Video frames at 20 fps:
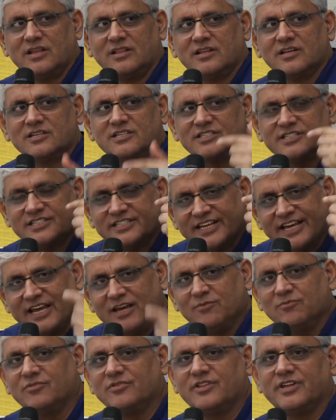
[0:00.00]
The
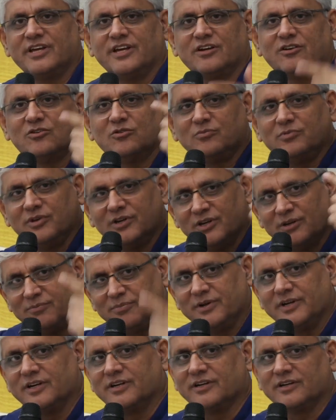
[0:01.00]
same thing to be
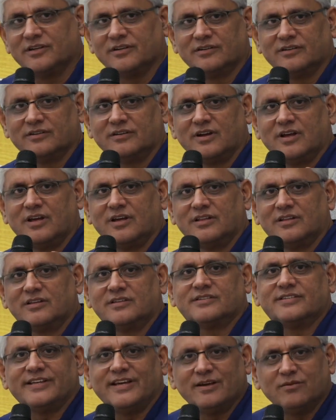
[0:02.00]
repeated, the
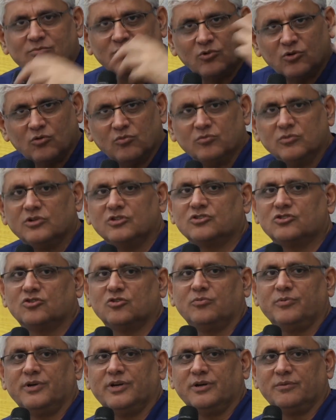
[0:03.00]
same movements
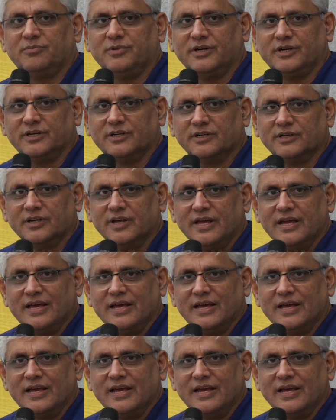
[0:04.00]
to be repeated.